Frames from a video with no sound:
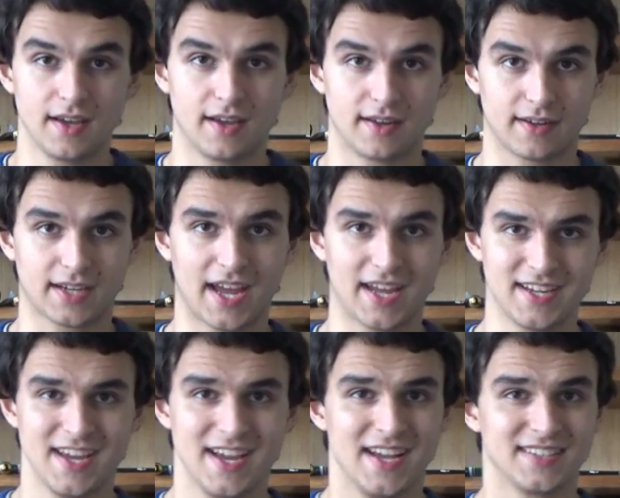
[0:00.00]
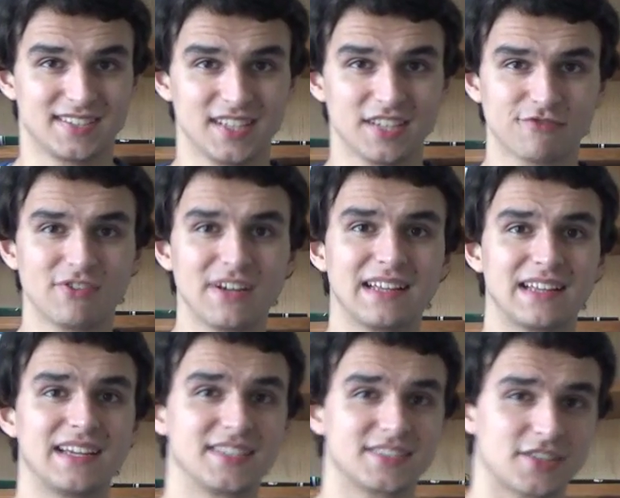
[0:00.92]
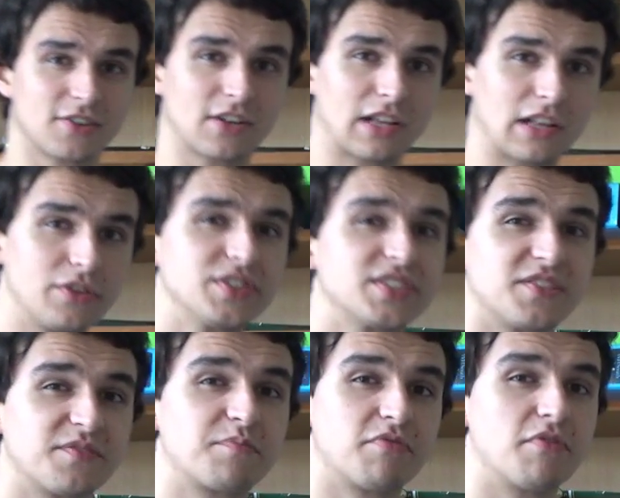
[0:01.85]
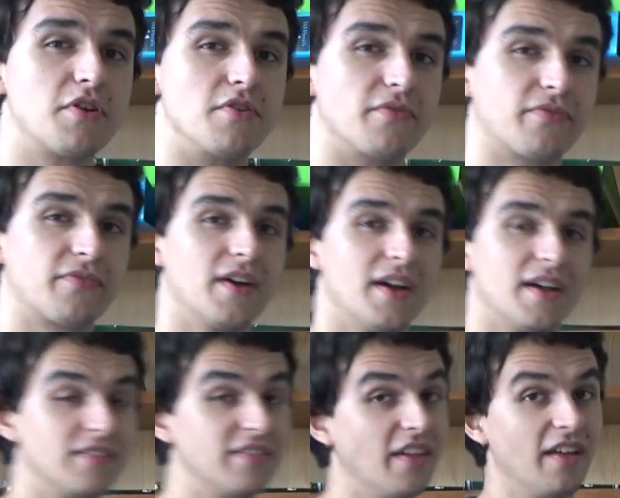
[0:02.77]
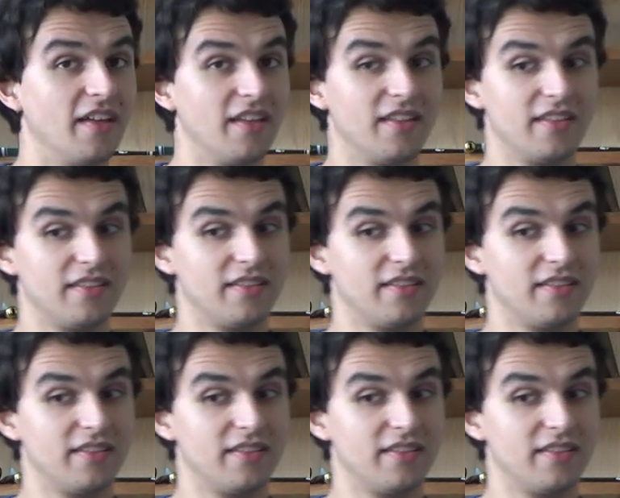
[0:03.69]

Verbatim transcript: Okay, so this really is conclusive proof that